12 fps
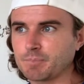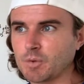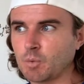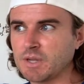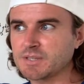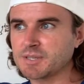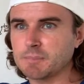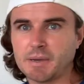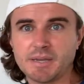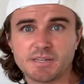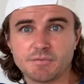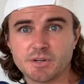ones that
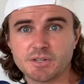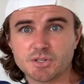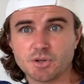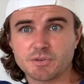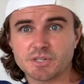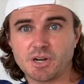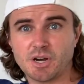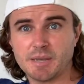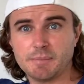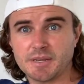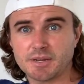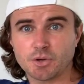pay dividends over
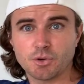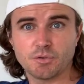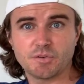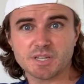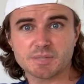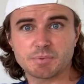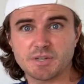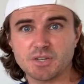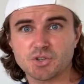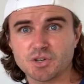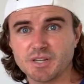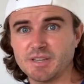time and curve
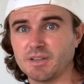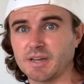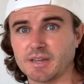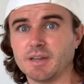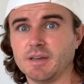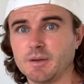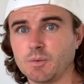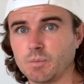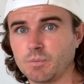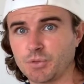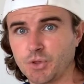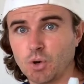exponentially, like
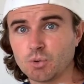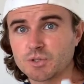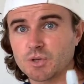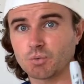those are